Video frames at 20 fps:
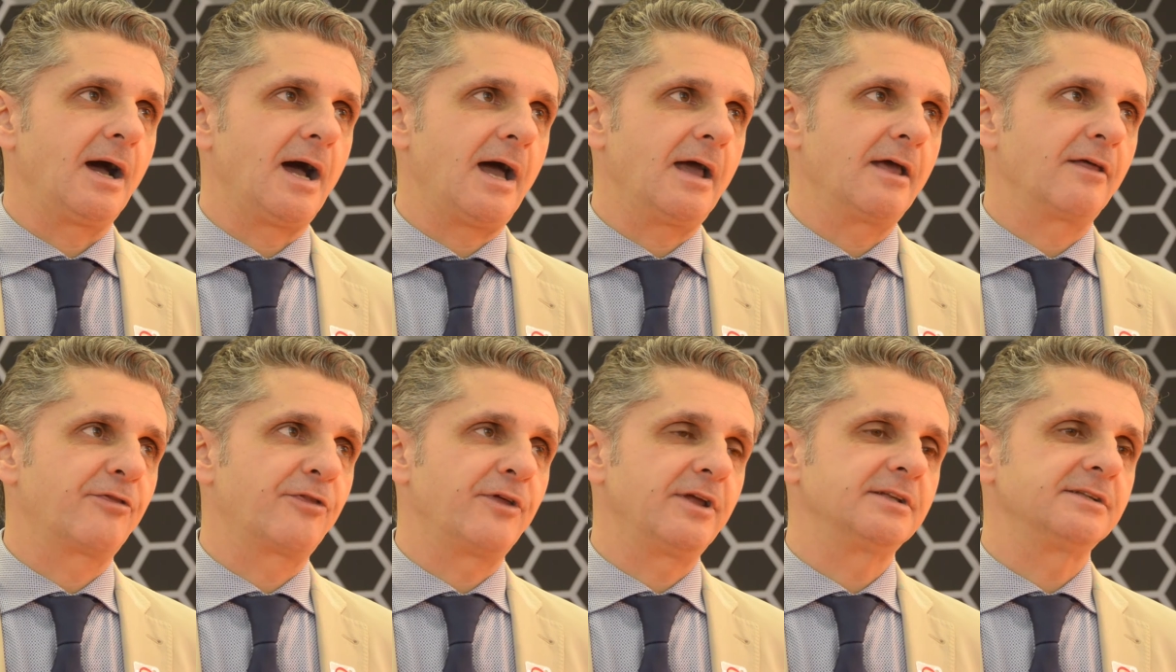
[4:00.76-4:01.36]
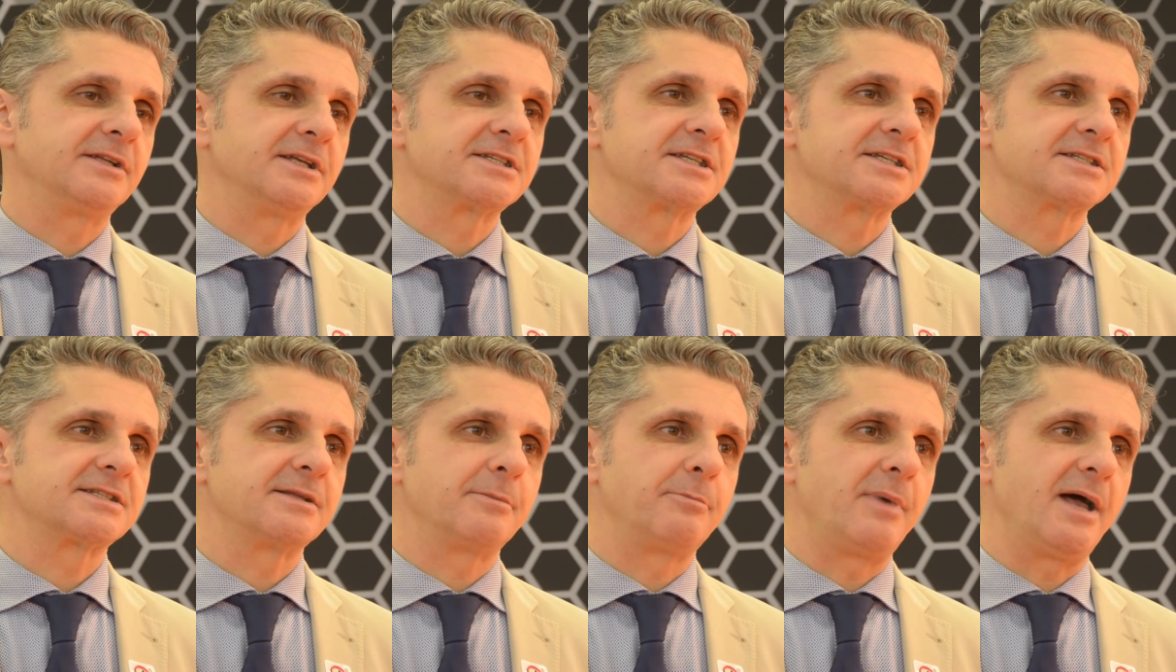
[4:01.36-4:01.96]
I think this is
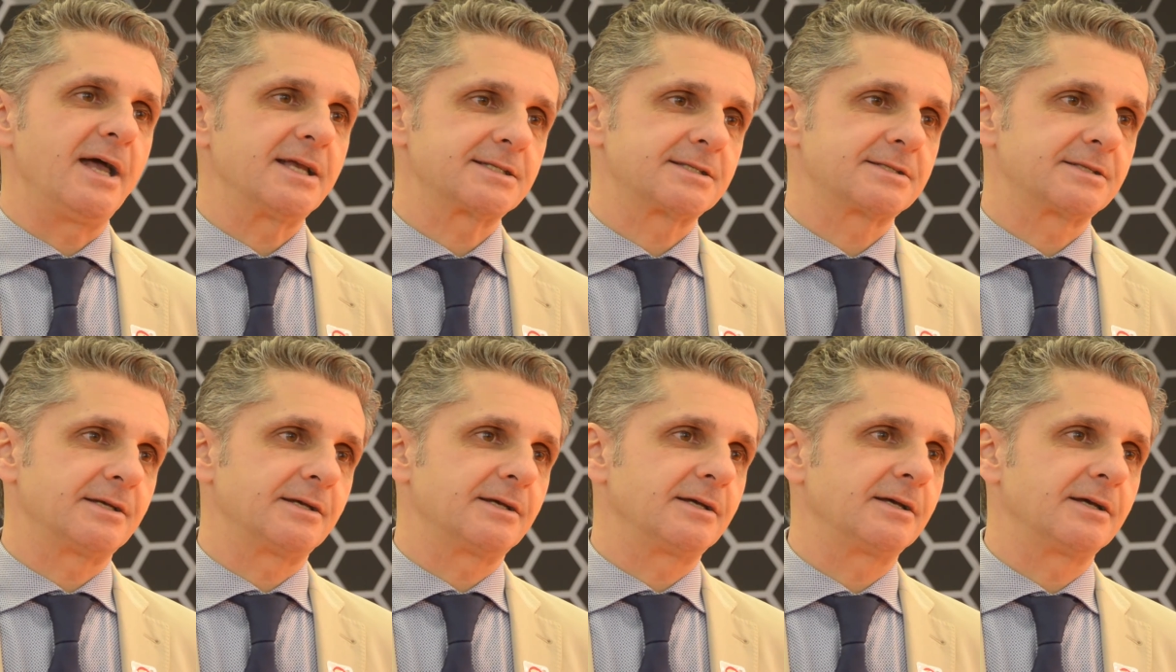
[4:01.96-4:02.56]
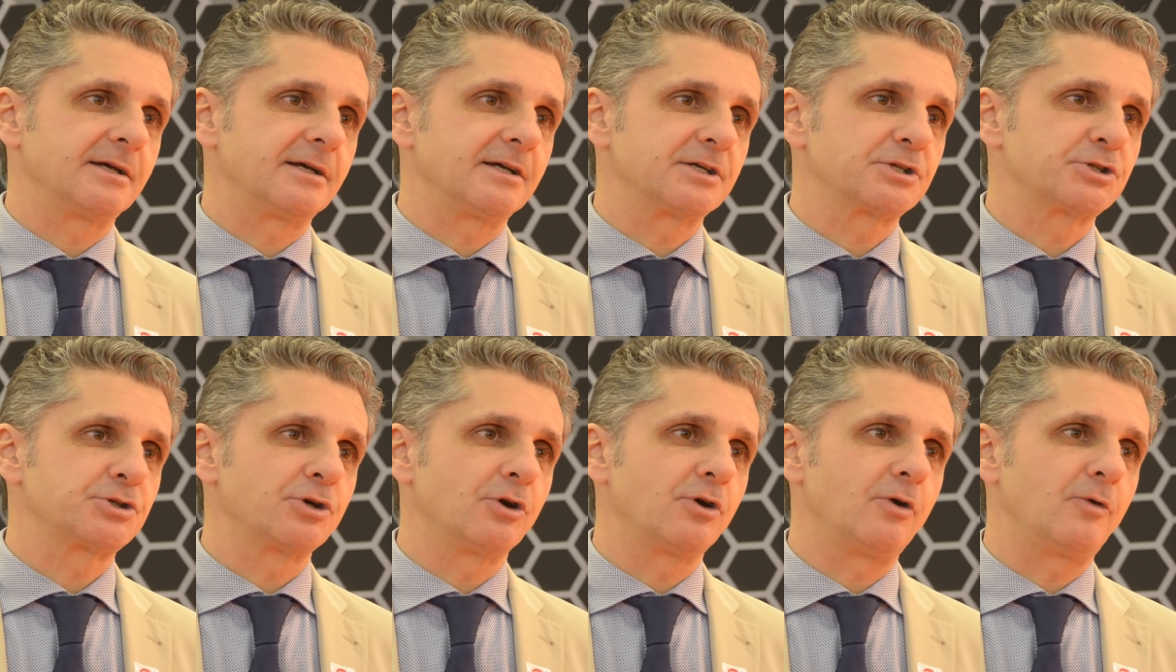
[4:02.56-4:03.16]
the best uh,
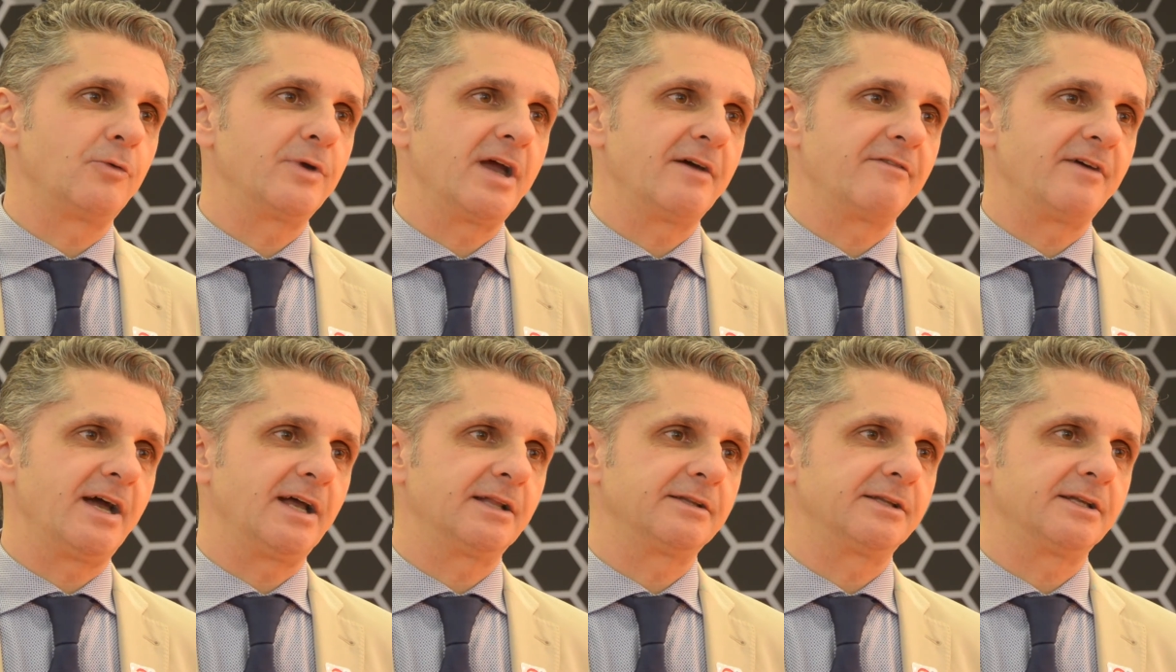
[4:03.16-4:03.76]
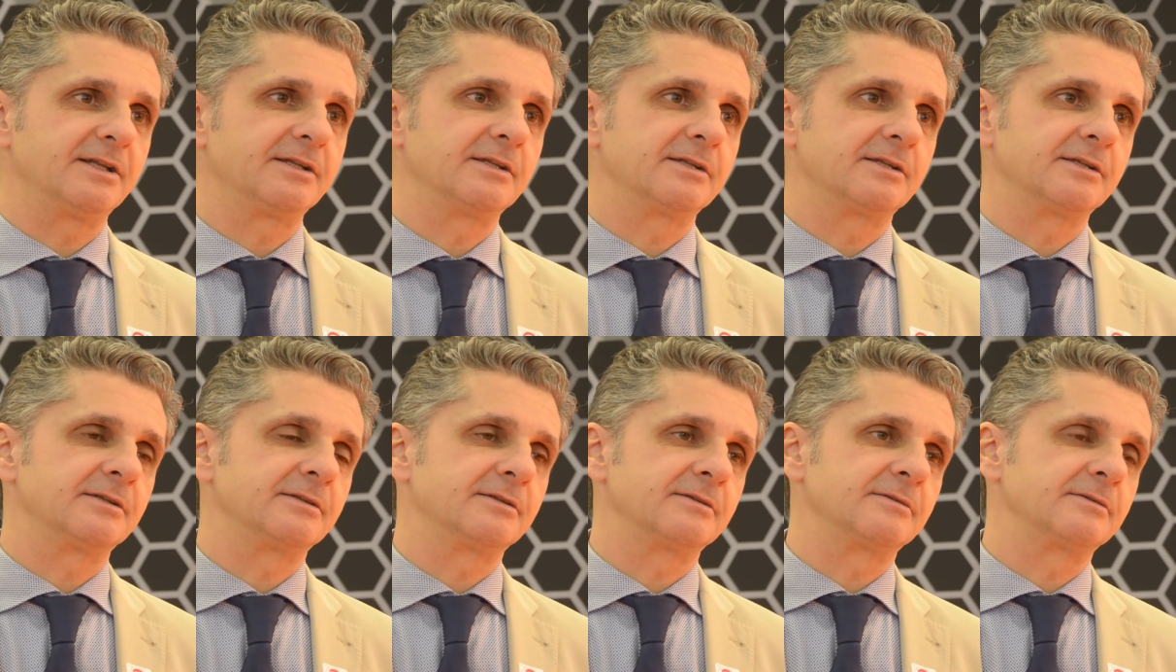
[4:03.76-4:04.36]
show we have had
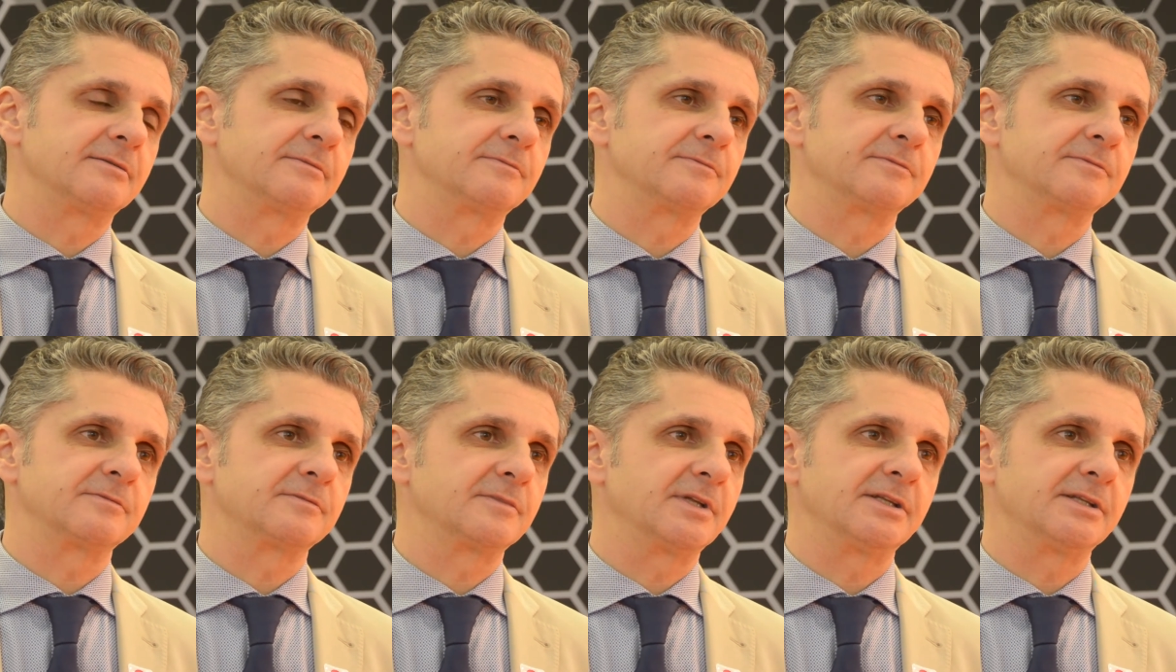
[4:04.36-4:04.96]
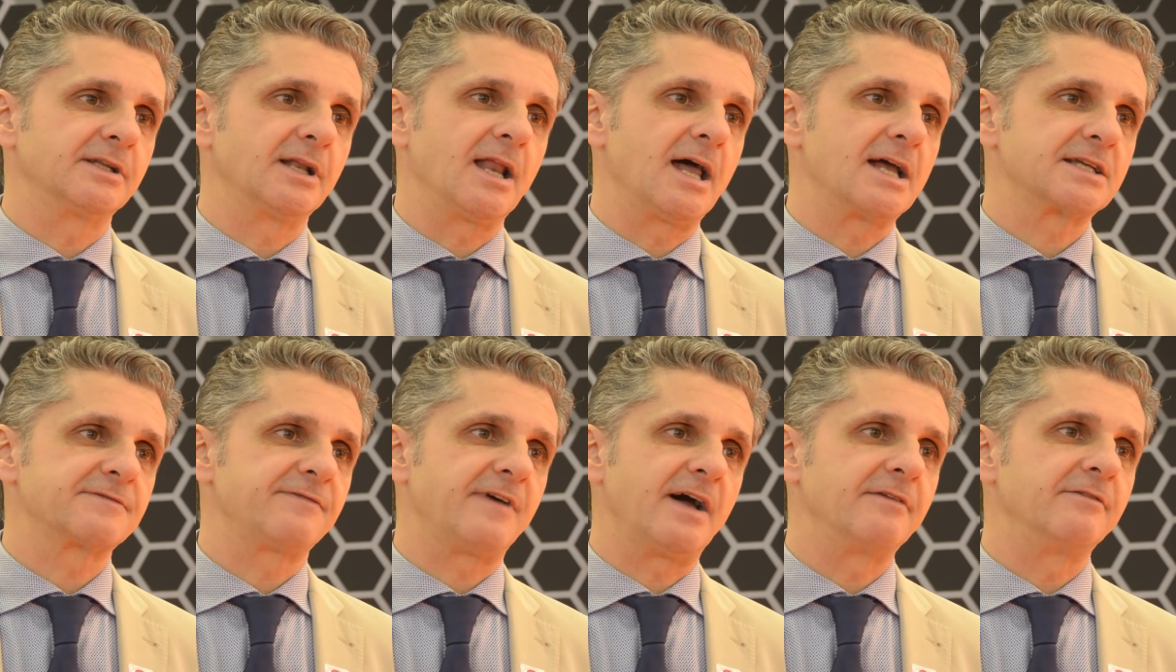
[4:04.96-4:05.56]
in in the
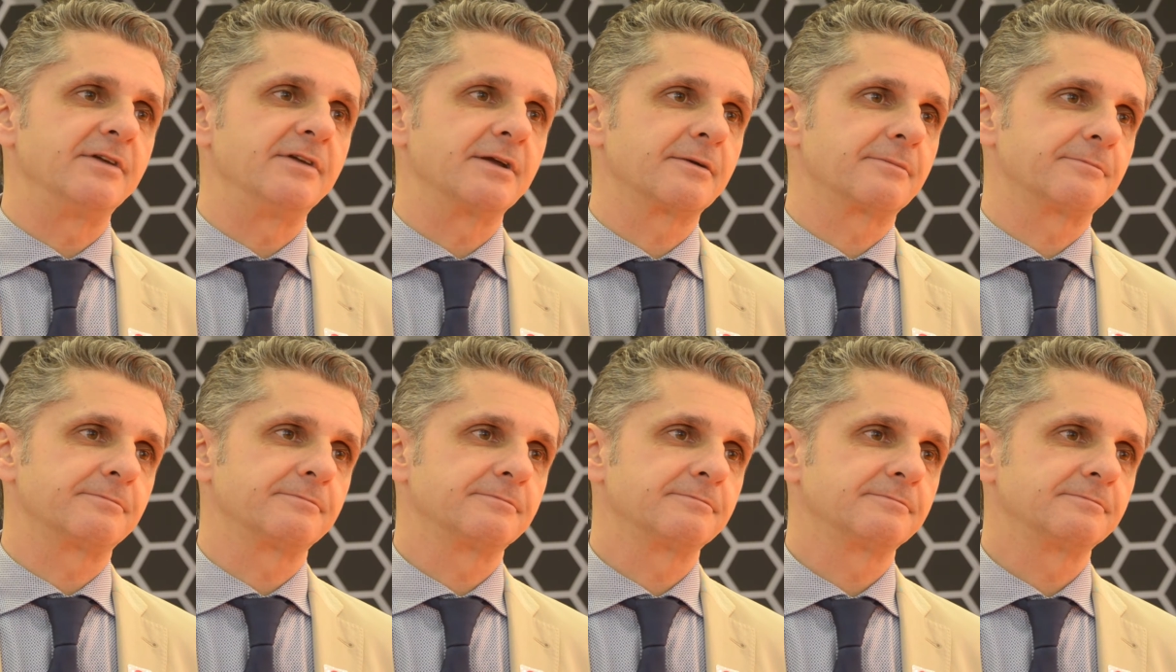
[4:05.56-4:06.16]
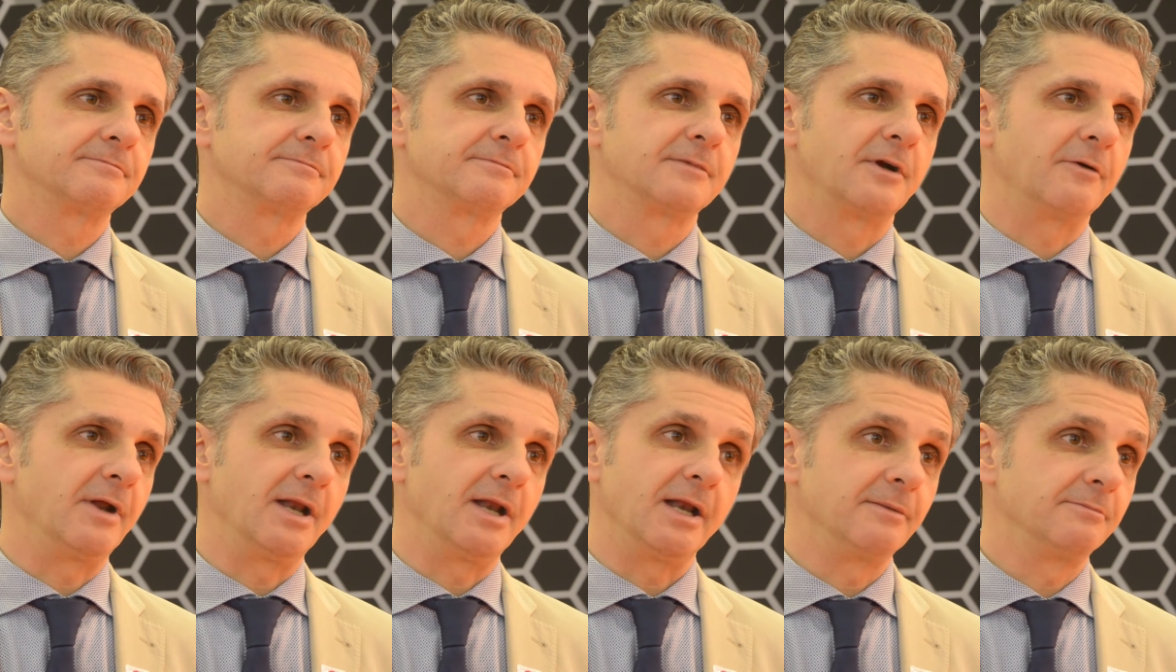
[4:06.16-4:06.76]
last five years.
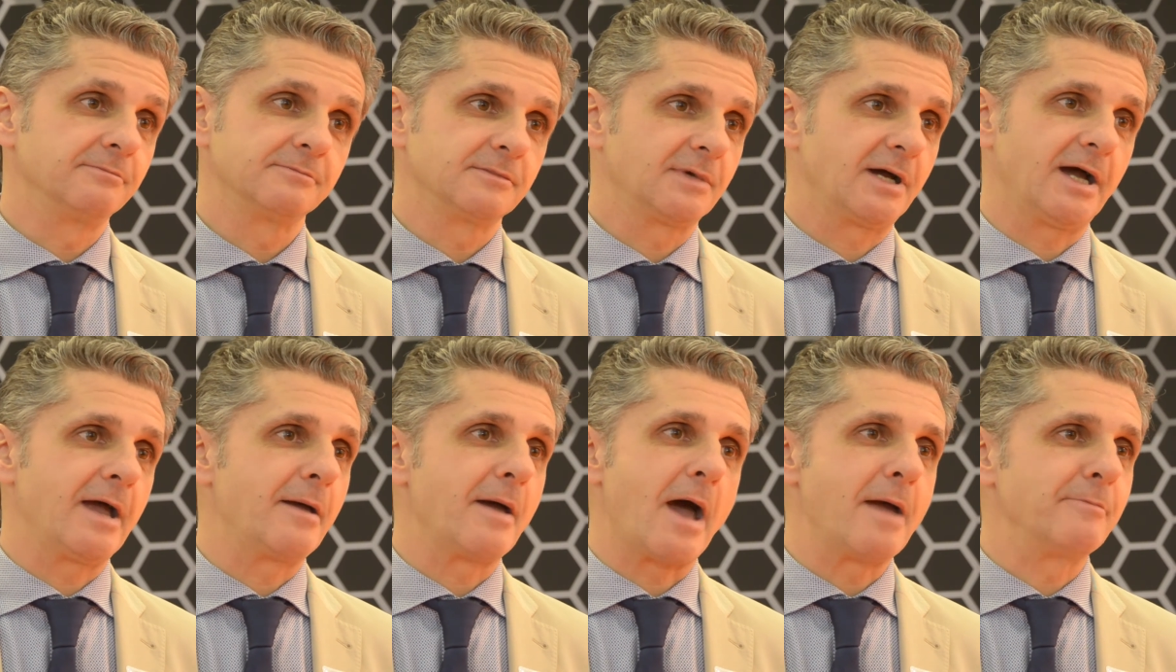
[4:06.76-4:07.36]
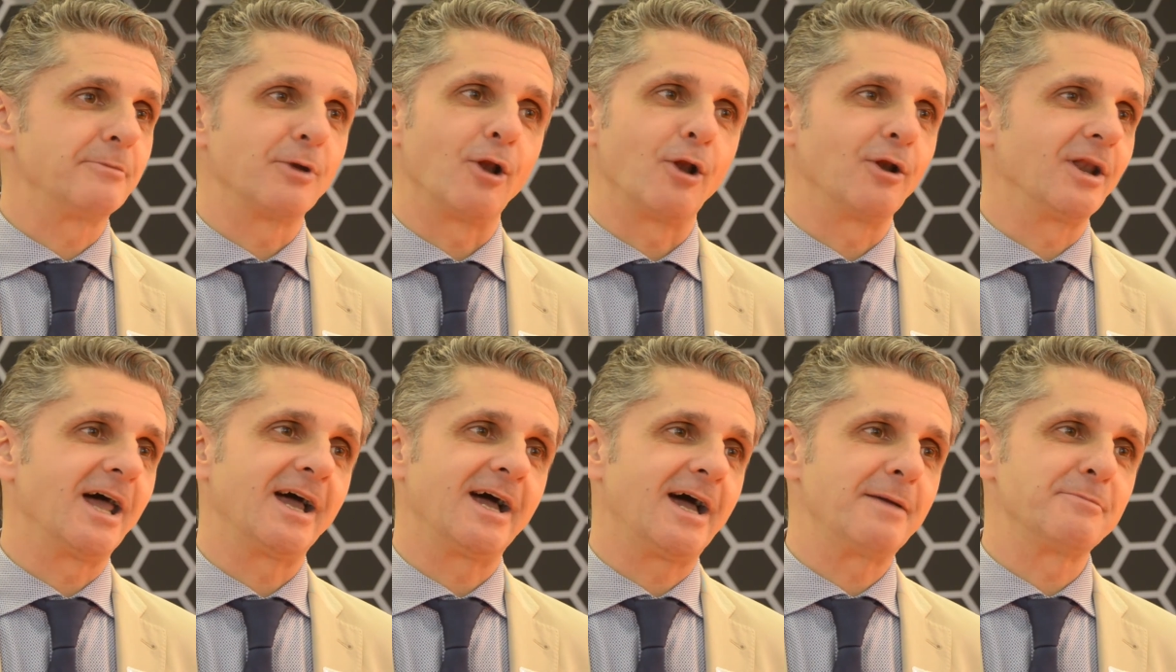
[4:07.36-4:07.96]
Really, I, I'm
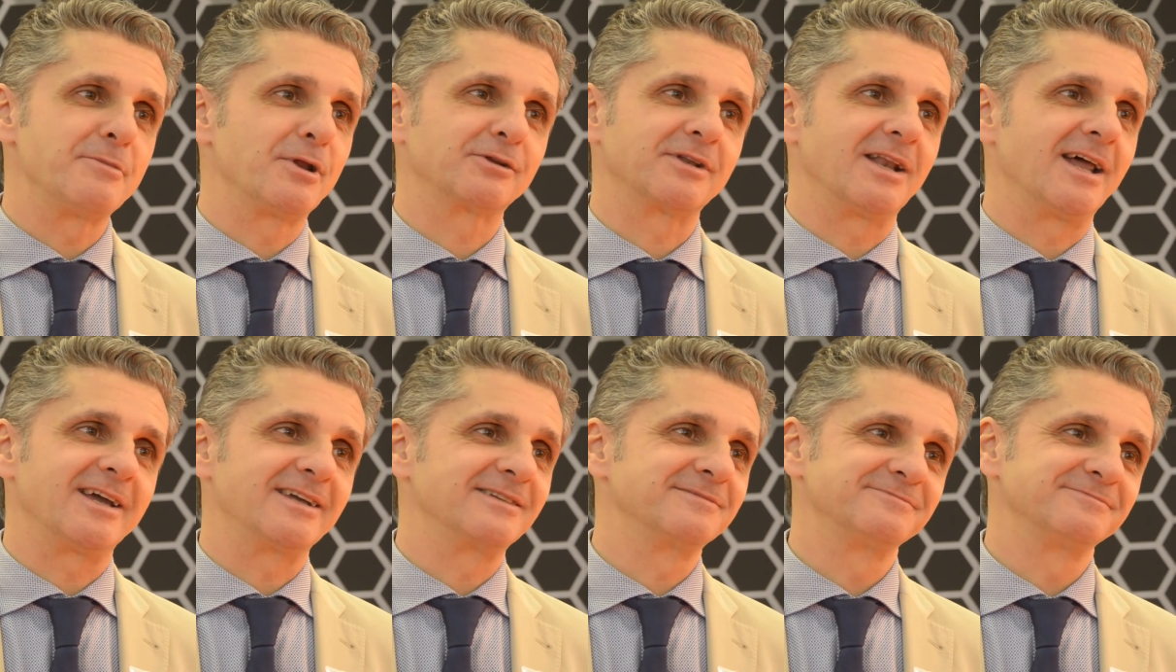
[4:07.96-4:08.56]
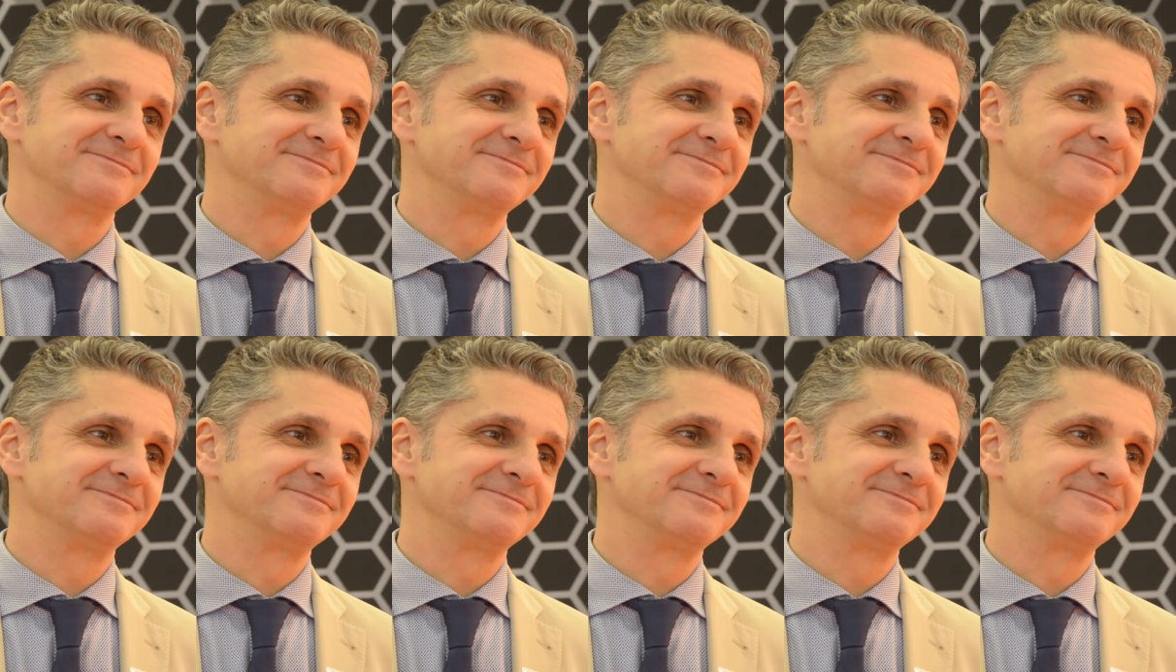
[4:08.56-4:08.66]
not I'm not lying.